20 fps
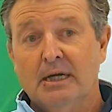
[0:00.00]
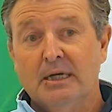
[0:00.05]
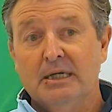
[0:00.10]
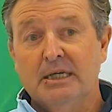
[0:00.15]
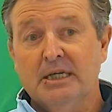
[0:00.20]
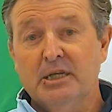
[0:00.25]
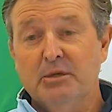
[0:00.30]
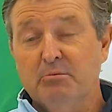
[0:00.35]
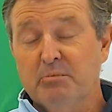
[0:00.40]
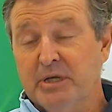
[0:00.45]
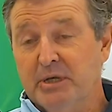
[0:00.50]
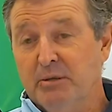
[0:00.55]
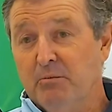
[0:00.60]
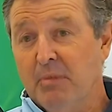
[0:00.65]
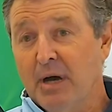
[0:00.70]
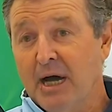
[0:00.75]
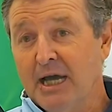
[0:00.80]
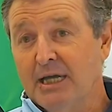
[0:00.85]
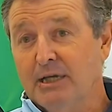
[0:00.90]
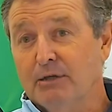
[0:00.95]
In
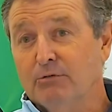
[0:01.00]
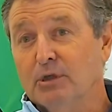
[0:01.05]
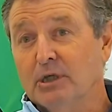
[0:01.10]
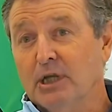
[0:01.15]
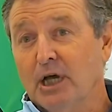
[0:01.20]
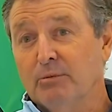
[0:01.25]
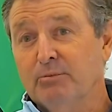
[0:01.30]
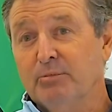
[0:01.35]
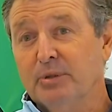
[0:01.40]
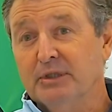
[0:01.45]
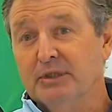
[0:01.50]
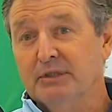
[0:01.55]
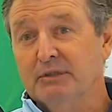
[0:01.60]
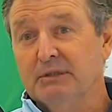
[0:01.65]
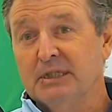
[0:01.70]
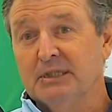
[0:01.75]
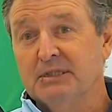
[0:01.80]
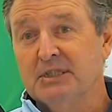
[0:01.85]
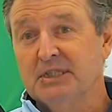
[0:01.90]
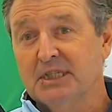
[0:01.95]
mid-May, we'll open
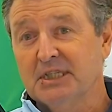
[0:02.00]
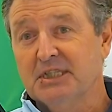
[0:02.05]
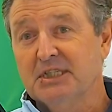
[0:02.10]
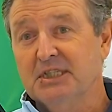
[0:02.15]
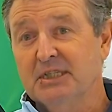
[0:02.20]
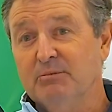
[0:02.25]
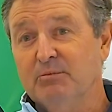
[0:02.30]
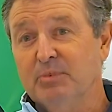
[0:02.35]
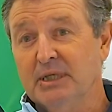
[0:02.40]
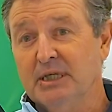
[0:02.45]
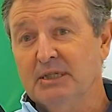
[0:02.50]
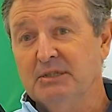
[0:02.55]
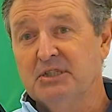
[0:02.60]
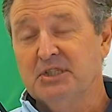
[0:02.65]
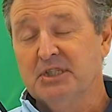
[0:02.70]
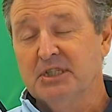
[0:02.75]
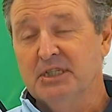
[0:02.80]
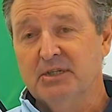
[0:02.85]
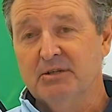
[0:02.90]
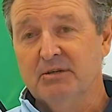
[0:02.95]
a 60-bed
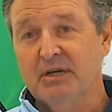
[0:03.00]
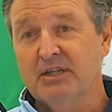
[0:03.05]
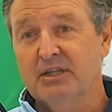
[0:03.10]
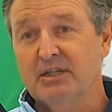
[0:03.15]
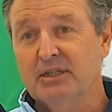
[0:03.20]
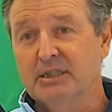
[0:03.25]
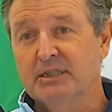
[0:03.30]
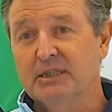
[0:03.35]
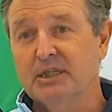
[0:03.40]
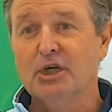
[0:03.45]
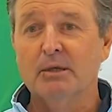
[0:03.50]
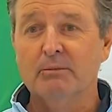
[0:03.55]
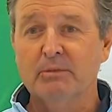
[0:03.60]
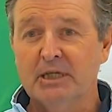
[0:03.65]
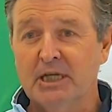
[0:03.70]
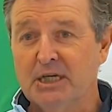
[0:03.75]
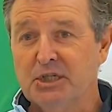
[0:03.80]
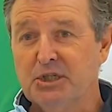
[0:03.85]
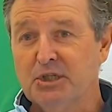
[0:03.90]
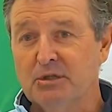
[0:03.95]
senior athlete
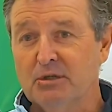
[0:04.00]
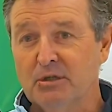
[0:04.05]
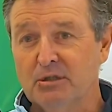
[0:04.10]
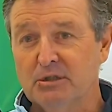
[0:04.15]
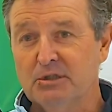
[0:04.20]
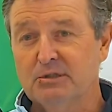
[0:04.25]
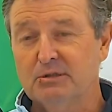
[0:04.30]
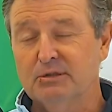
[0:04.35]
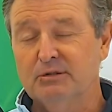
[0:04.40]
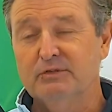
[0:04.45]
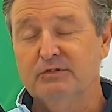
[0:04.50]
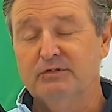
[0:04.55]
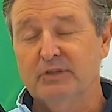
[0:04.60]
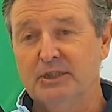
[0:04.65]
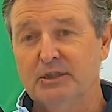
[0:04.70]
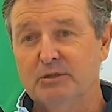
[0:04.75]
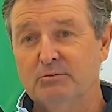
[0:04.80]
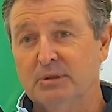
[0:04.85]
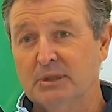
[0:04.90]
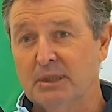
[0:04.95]
accommodation hostel
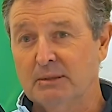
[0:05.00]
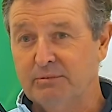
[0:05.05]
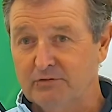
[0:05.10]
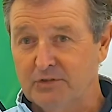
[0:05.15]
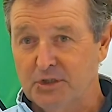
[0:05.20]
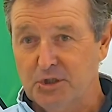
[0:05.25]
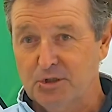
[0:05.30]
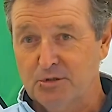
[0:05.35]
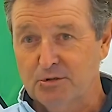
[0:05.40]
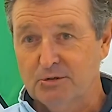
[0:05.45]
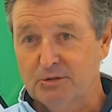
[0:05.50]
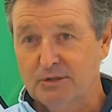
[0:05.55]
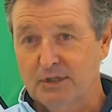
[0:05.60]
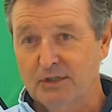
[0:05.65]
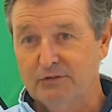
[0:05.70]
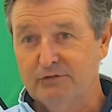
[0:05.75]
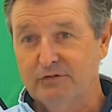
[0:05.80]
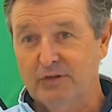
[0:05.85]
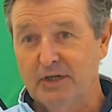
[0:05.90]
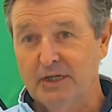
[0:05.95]
funded by a provincial
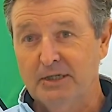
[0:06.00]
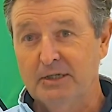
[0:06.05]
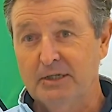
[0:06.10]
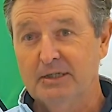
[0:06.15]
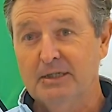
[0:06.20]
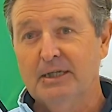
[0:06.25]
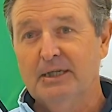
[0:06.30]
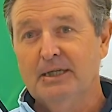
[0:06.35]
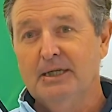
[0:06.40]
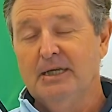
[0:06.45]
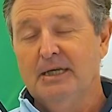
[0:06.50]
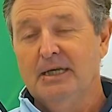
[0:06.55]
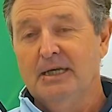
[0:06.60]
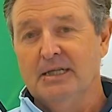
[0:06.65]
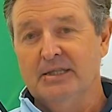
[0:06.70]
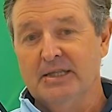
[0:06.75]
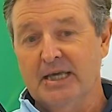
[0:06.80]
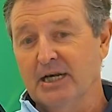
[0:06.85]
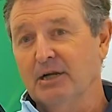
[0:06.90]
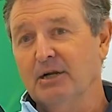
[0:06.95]
growth fund,
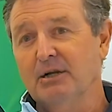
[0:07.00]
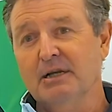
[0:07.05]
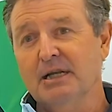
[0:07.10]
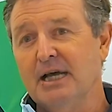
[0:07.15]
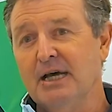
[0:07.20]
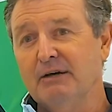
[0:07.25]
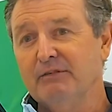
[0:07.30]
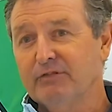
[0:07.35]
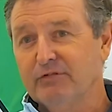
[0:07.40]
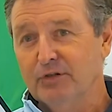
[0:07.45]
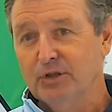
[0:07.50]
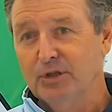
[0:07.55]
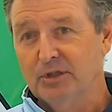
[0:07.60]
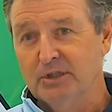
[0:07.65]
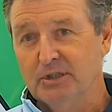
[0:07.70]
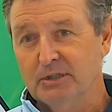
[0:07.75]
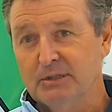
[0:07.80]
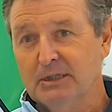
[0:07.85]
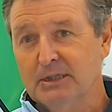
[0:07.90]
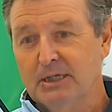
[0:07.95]
and that'll allow
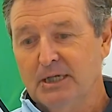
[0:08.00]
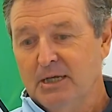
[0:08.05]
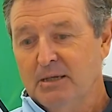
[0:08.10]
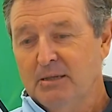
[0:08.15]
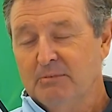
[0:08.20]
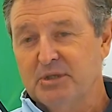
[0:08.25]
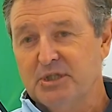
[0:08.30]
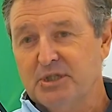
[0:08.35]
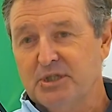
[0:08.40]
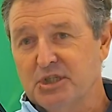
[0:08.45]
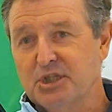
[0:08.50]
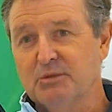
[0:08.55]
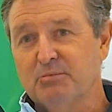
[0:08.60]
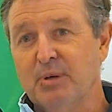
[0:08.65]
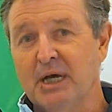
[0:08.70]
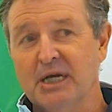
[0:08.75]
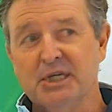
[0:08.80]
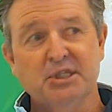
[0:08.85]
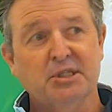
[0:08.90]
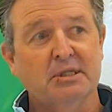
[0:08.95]
further
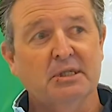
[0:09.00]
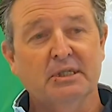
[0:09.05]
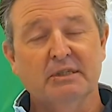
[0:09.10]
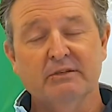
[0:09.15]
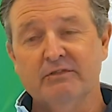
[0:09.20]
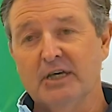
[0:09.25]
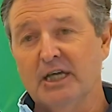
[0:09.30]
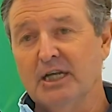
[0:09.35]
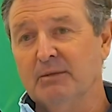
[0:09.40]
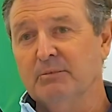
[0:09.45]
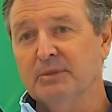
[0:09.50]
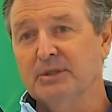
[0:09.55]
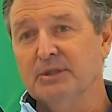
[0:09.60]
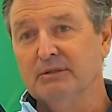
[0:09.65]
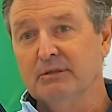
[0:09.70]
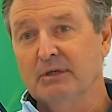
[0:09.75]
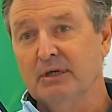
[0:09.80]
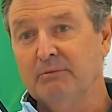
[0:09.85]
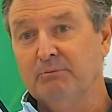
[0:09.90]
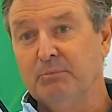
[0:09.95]
participation and development
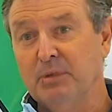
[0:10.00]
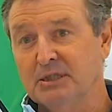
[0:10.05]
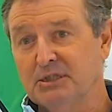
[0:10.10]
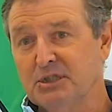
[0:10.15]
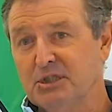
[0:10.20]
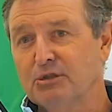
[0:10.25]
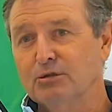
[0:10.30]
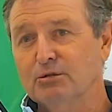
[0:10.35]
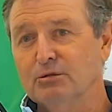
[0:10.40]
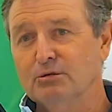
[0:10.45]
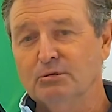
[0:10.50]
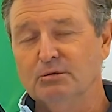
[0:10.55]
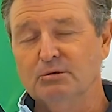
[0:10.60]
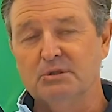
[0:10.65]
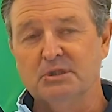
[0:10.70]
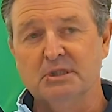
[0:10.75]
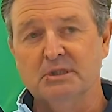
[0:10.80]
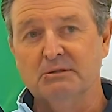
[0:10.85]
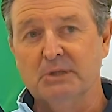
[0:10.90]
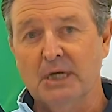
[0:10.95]
by
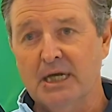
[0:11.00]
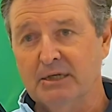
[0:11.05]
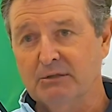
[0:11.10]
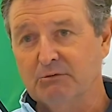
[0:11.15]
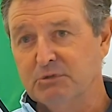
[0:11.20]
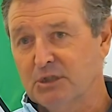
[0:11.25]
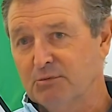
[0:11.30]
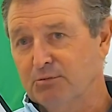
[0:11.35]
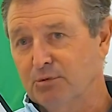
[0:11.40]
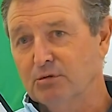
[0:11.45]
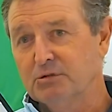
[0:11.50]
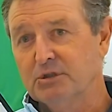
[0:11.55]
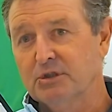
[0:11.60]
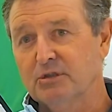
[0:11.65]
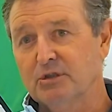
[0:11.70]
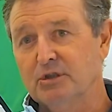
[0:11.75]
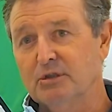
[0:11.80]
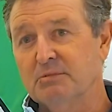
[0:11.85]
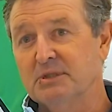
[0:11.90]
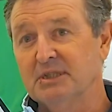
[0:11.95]
schools and sports
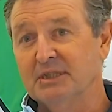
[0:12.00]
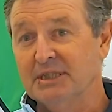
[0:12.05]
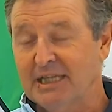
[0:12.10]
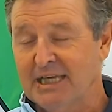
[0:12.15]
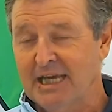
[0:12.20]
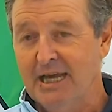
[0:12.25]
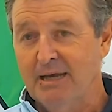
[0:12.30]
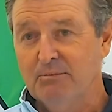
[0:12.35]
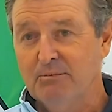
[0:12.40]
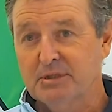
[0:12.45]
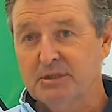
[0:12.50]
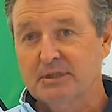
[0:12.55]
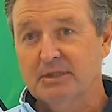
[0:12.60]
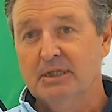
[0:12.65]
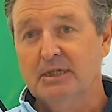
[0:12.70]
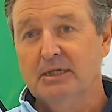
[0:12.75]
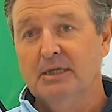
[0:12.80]
groups and camps.